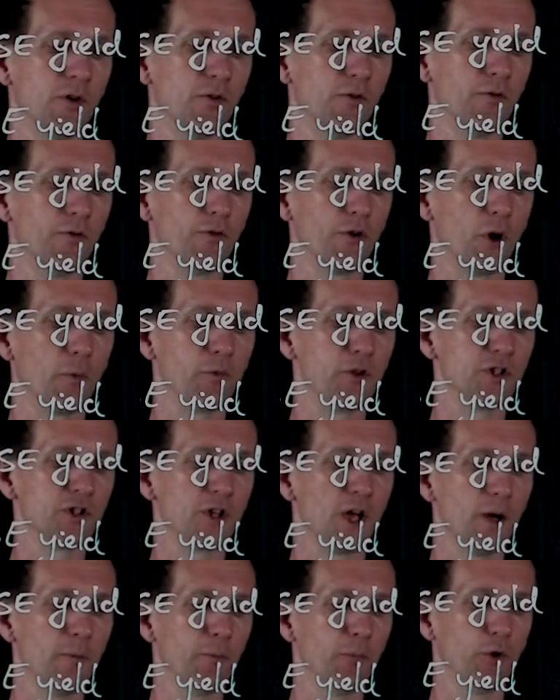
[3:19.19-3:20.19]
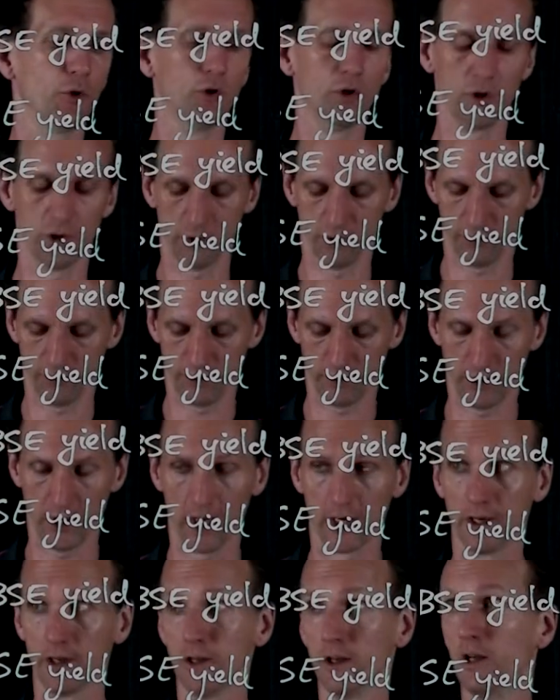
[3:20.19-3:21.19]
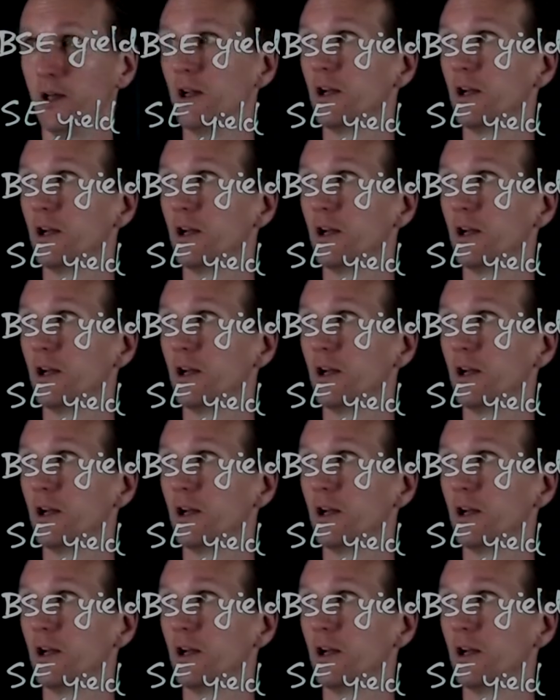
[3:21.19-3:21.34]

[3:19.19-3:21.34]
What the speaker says: from the sample than